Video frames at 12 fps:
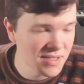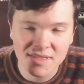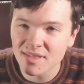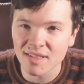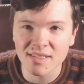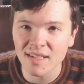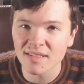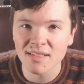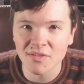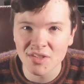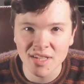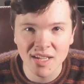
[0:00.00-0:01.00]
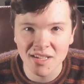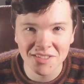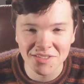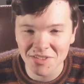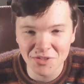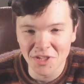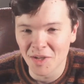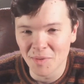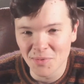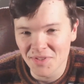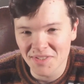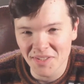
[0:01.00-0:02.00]
6 out of 7 days you come
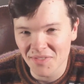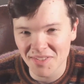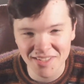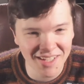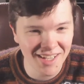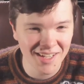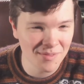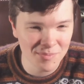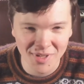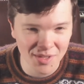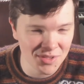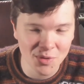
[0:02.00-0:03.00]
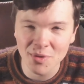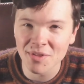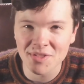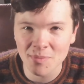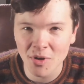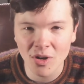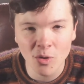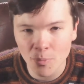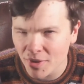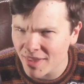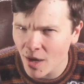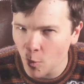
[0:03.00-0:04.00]
up with stuff that's like, I'll deal with it tomorrow.
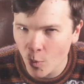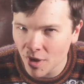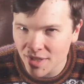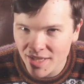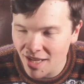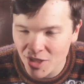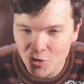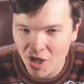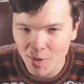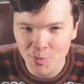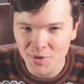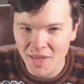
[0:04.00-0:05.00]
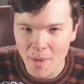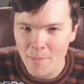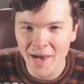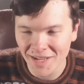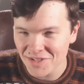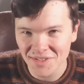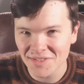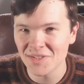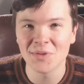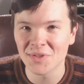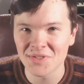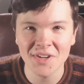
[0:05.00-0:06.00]
But that one day you come up with that magic
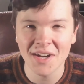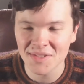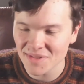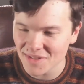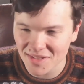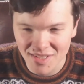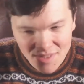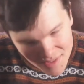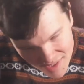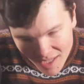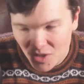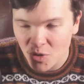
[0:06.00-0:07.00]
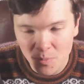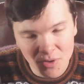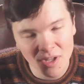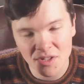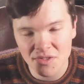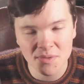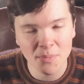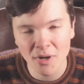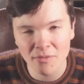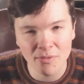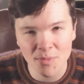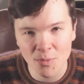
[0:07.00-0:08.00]
secret sauce that's going to set your productions
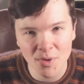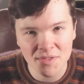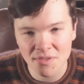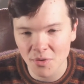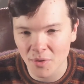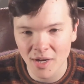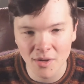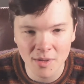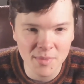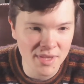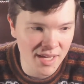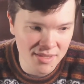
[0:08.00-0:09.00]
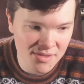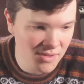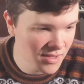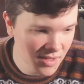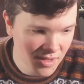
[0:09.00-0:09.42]
apart from the rest of the crowd. I mean, that's